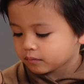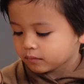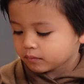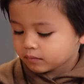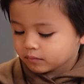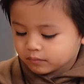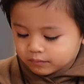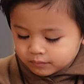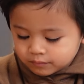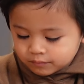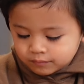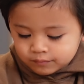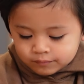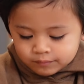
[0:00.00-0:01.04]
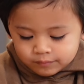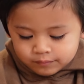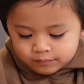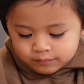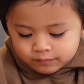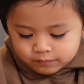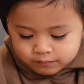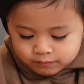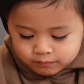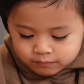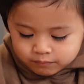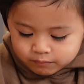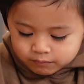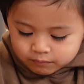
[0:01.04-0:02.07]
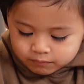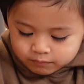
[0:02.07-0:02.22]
No words are spoken by the person on screen.